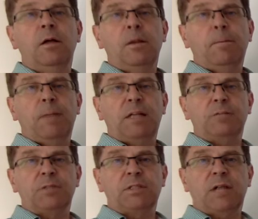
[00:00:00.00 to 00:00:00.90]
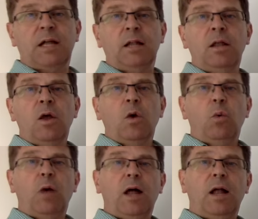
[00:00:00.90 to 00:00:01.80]
management style,
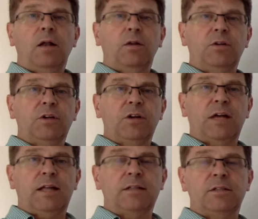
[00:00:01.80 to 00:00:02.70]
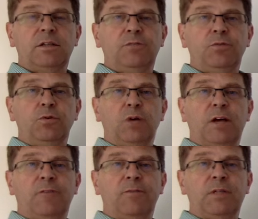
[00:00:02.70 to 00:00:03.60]
while on the other hand, if you
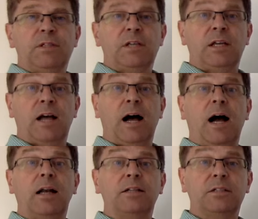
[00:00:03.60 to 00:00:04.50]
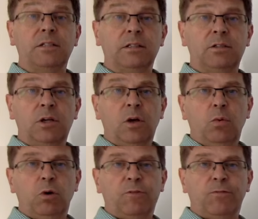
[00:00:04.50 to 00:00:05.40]
have, let's say, a highly skilled
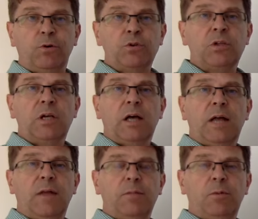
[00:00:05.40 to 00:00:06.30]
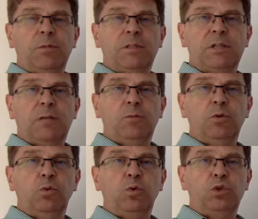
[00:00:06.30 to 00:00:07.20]
workforce, at that moment in time,
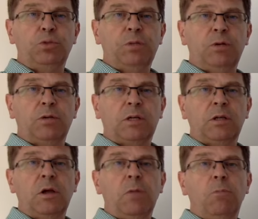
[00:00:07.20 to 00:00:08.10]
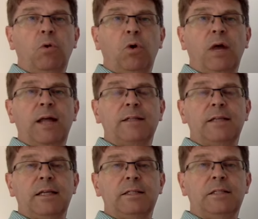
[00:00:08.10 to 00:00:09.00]
you should be looking more at
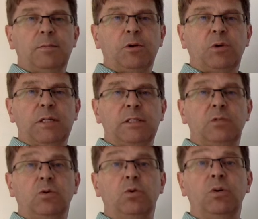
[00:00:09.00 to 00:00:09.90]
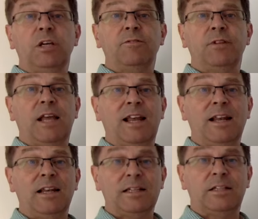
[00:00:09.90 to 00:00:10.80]
a democratic or even a
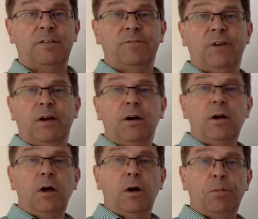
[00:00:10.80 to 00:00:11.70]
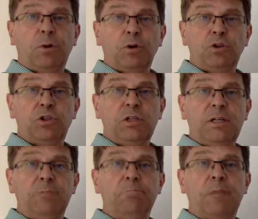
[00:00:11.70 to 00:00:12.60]
laissez-faire approach
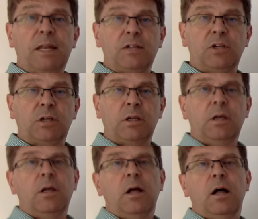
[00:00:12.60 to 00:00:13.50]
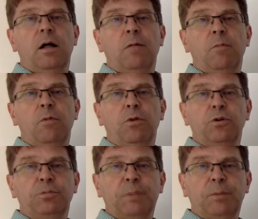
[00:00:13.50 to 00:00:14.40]
in managing
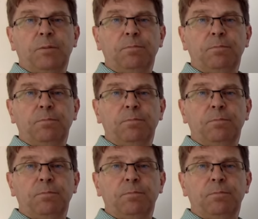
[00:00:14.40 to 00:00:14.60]
those people.